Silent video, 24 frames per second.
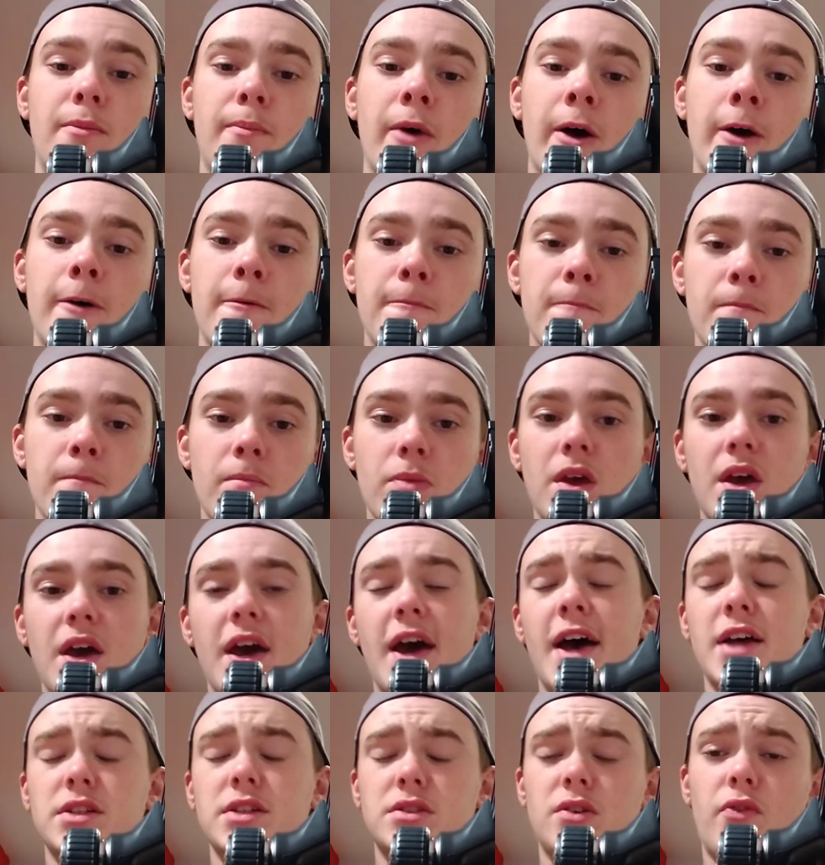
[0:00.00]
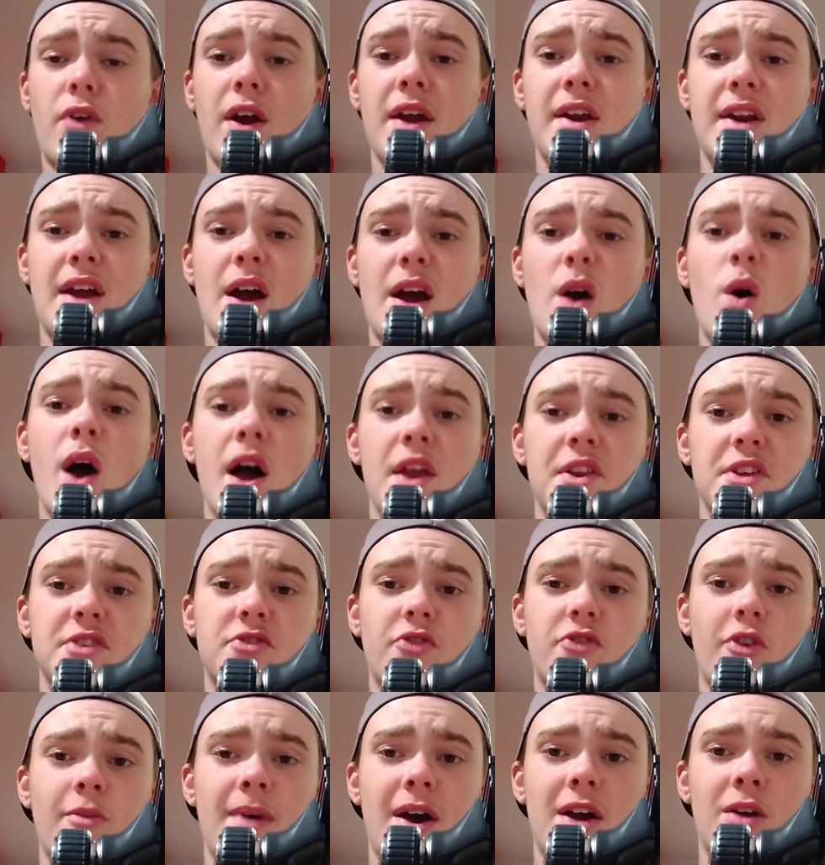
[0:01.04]
But as of right now, I had this
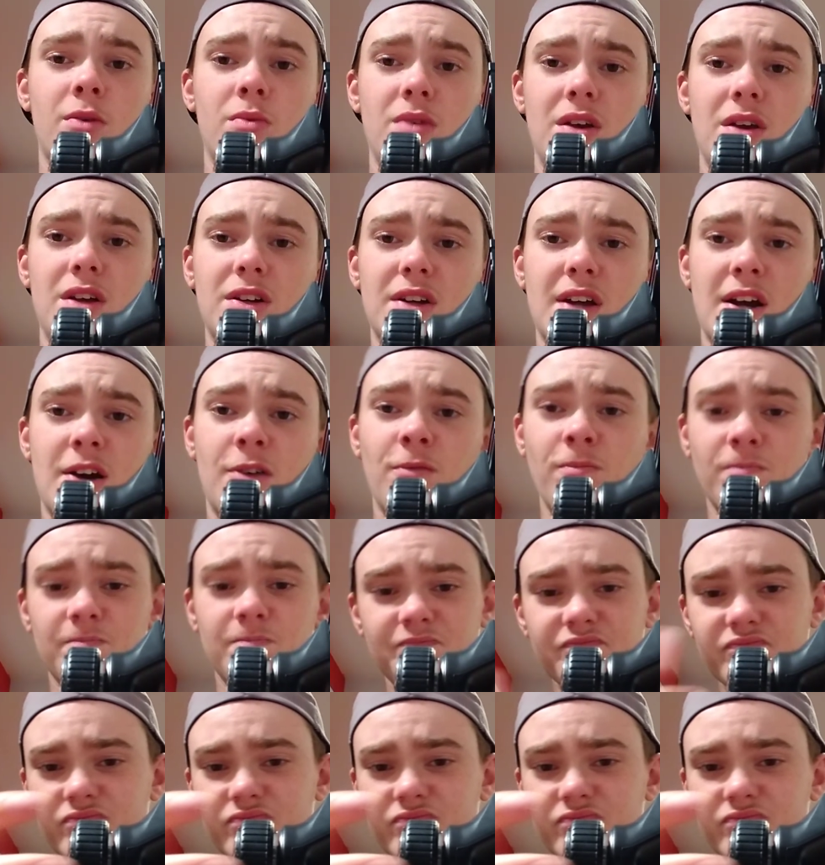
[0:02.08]
for about a week now.